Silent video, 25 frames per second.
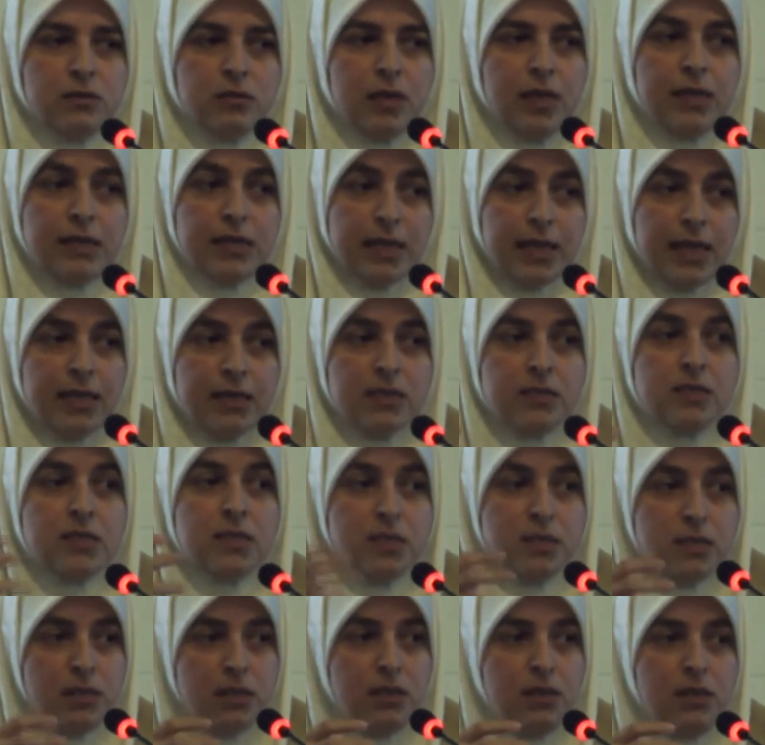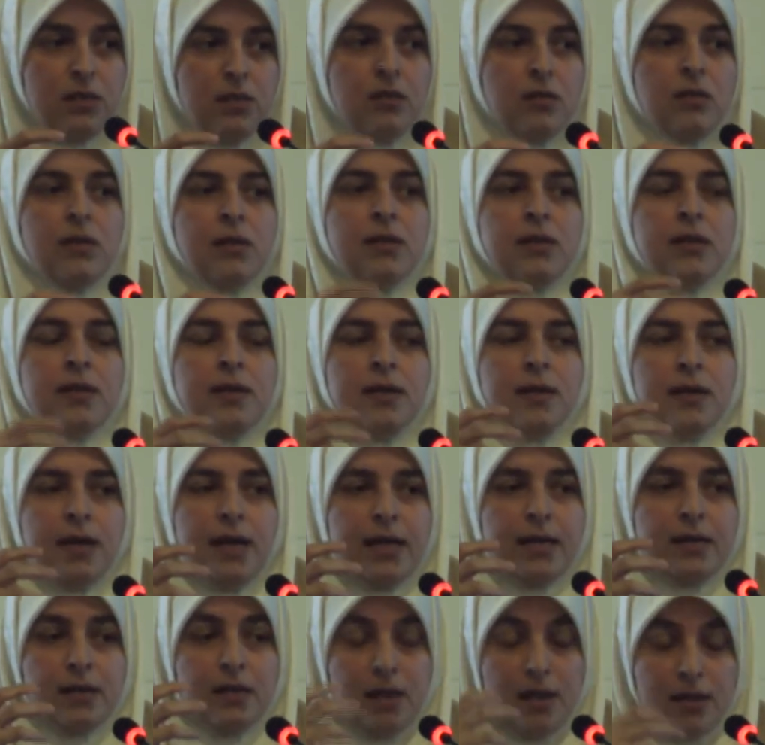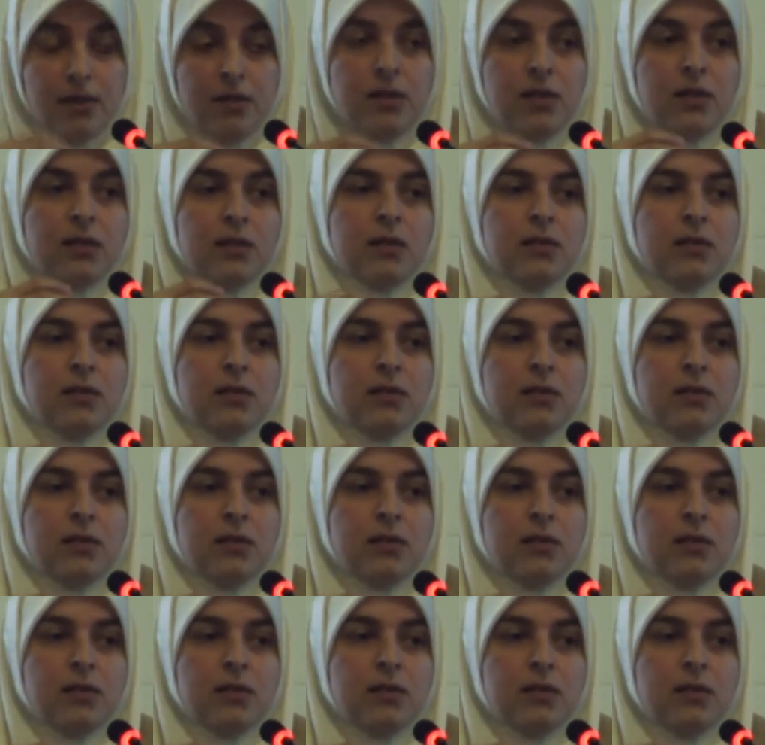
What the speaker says: And hence see, and I think